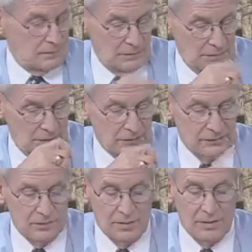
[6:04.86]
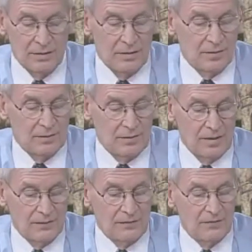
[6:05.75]
excuse me, their
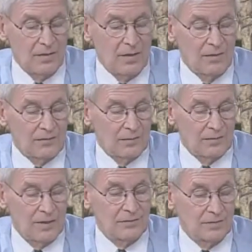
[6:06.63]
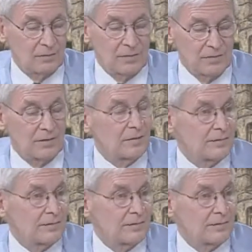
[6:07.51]
life evolved around this particular